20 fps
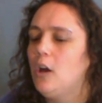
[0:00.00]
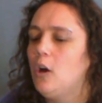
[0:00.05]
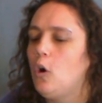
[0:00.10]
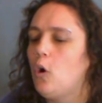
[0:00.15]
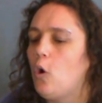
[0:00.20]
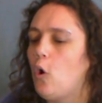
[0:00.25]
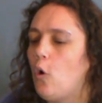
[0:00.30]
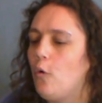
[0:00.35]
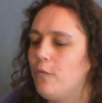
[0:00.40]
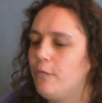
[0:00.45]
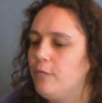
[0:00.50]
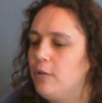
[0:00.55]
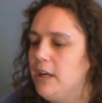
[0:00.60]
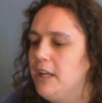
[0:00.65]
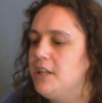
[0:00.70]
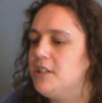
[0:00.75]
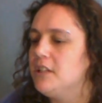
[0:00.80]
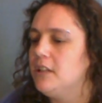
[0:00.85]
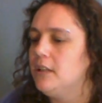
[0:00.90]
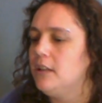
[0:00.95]
of
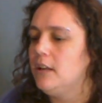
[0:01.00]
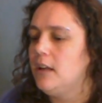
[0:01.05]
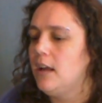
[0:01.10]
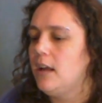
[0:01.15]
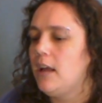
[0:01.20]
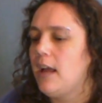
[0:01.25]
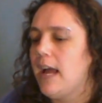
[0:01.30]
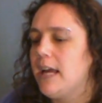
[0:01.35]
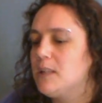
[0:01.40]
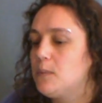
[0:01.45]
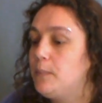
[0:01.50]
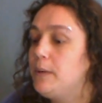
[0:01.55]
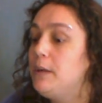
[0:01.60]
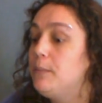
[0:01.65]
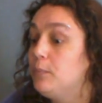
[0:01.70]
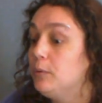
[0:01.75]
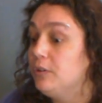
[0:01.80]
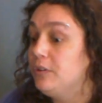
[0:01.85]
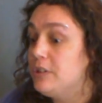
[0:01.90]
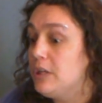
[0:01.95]
religion as
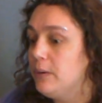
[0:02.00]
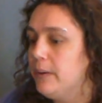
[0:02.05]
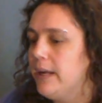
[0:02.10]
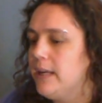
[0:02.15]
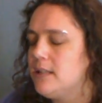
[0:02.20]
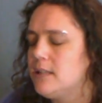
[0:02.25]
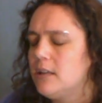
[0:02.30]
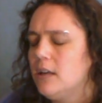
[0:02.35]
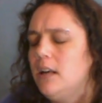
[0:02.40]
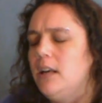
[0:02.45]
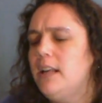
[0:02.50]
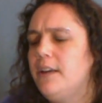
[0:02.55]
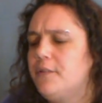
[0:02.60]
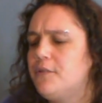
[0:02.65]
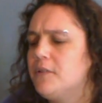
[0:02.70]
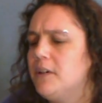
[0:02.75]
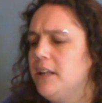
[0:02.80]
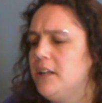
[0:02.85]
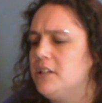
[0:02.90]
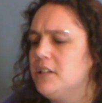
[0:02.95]
people do it. So
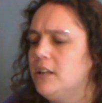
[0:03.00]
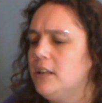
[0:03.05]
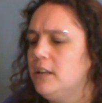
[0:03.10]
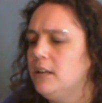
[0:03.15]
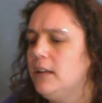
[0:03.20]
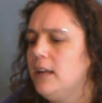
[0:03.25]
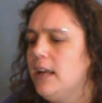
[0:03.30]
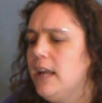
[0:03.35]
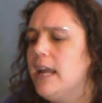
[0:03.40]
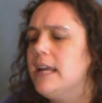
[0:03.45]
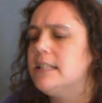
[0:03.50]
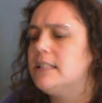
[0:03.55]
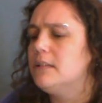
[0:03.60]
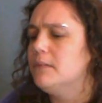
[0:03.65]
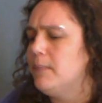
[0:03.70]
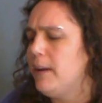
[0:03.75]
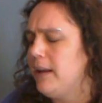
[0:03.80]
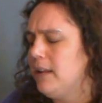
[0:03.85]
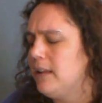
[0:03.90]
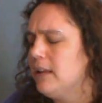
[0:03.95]
lived religion is the
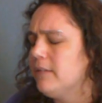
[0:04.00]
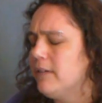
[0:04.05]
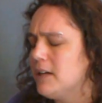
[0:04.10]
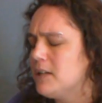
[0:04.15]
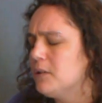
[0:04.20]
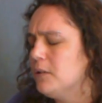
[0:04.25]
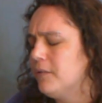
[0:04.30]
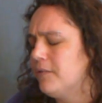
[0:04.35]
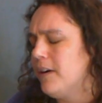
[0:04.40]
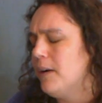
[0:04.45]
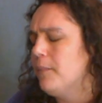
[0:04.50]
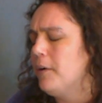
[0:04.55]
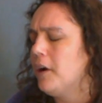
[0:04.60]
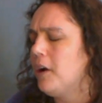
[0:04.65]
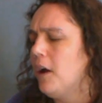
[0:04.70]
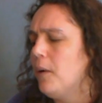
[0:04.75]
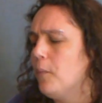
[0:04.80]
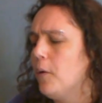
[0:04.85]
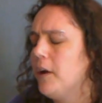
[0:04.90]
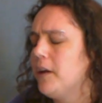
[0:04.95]
main theoretical
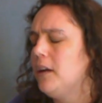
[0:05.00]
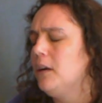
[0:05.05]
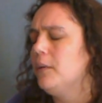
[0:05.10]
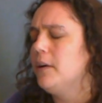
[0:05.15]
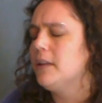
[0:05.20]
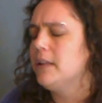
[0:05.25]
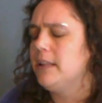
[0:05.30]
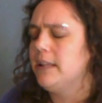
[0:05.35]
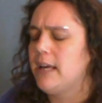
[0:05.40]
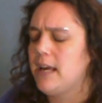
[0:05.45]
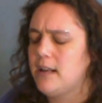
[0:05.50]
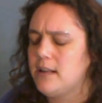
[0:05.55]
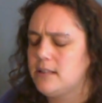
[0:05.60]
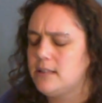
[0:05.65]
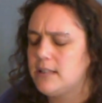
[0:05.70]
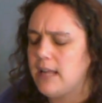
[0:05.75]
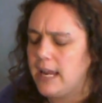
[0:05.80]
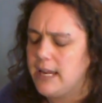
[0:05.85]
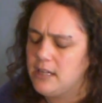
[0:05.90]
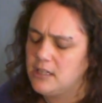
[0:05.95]
framework I'm working with, and that
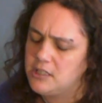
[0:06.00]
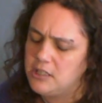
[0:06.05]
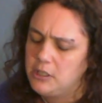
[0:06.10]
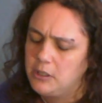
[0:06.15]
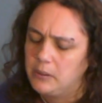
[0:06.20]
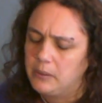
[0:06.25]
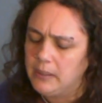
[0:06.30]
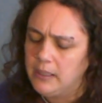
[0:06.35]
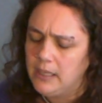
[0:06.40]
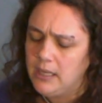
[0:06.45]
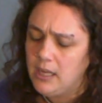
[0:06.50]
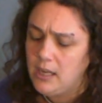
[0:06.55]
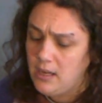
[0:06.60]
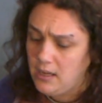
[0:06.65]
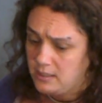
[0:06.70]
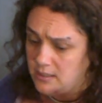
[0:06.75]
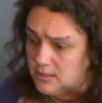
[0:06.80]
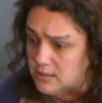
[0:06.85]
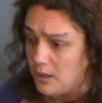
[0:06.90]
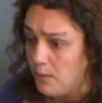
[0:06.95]
takes you
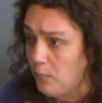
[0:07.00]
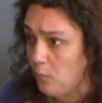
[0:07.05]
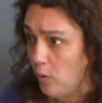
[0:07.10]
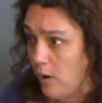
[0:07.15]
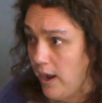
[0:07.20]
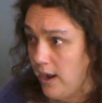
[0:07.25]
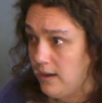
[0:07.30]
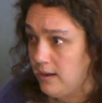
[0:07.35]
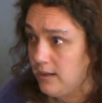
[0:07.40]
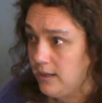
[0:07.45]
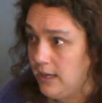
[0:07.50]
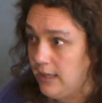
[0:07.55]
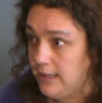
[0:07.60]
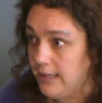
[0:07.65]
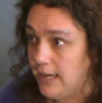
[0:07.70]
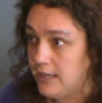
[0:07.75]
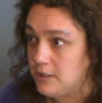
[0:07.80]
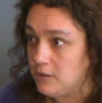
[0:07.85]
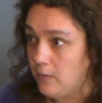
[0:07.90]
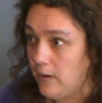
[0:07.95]
some way in
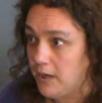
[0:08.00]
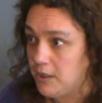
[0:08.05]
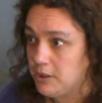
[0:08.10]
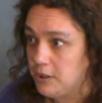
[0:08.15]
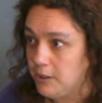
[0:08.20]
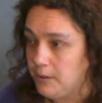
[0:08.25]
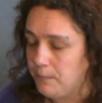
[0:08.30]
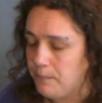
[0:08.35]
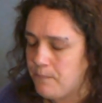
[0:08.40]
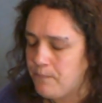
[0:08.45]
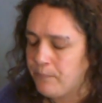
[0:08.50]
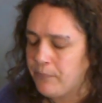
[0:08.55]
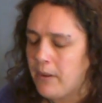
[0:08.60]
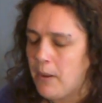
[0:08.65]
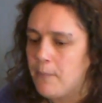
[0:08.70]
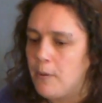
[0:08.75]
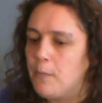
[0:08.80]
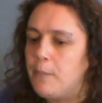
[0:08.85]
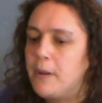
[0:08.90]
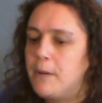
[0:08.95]
that direction.
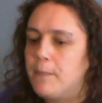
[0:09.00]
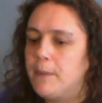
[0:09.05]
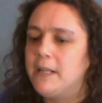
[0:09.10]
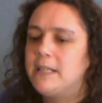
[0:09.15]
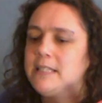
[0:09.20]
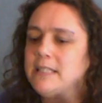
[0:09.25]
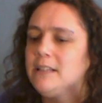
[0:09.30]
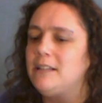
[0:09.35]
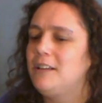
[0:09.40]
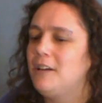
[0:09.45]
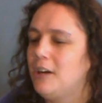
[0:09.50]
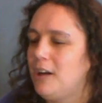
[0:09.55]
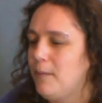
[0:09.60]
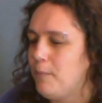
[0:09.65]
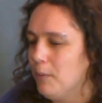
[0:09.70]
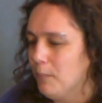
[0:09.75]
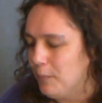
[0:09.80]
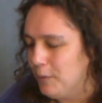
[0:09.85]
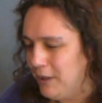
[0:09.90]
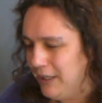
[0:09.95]
But people are still hung
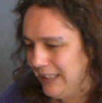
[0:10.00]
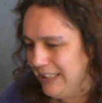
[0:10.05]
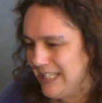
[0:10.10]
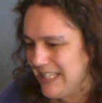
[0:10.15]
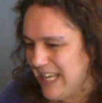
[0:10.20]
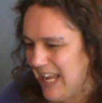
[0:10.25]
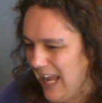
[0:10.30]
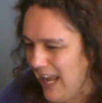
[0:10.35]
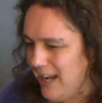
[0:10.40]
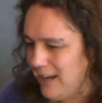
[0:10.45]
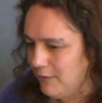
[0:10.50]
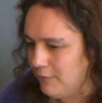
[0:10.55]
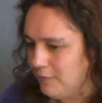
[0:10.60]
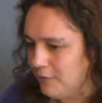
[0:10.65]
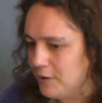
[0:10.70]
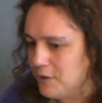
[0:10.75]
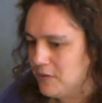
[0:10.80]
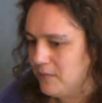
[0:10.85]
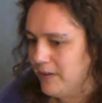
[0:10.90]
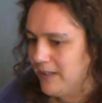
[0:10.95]
up on putting this A in
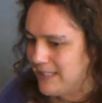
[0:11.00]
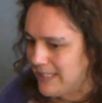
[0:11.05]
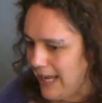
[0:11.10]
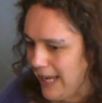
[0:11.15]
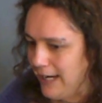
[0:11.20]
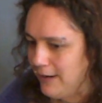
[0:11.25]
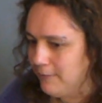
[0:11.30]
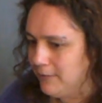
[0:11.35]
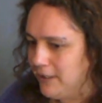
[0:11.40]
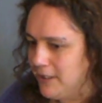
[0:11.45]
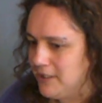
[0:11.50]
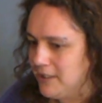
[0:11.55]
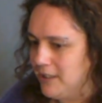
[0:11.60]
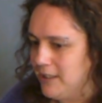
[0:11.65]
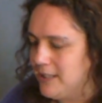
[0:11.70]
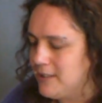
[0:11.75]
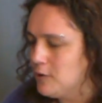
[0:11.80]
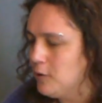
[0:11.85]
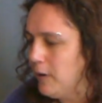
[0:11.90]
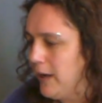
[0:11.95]
front of it. It's a religion,
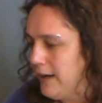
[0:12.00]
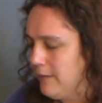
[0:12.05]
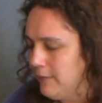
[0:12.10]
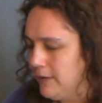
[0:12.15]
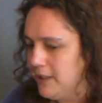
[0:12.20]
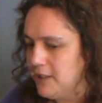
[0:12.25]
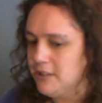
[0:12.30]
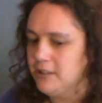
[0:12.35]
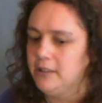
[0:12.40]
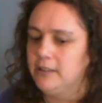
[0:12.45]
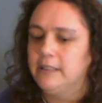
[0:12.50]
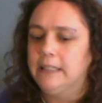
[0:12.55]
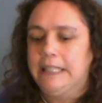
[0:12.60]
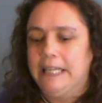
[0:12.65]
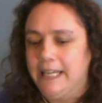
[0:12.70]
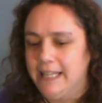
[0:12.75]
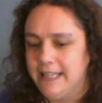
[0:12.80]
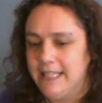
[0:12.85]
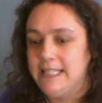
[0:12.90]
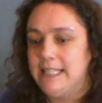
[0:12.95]
it's not a religion.
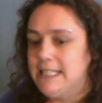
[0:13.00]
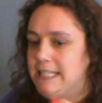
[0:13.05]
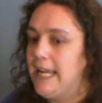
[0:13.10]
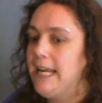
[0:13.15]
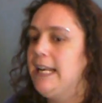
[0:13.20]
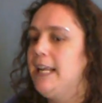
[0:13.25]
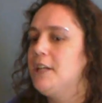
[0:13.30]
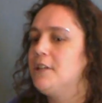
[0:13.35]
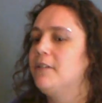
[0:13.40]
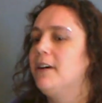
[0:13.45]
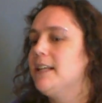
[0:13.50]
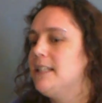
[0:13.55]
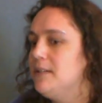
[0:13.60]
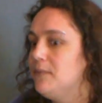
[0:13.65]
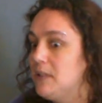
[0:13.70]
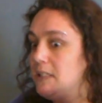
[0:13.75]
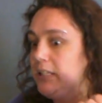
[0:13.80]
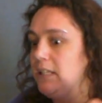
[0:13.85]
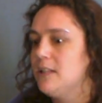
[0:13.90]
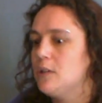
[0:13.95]
This is a leisure
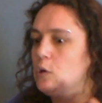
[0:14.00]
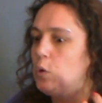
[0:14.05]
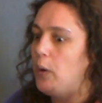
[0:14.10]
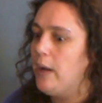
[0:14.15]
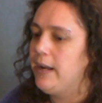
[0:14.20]
activity, it's not a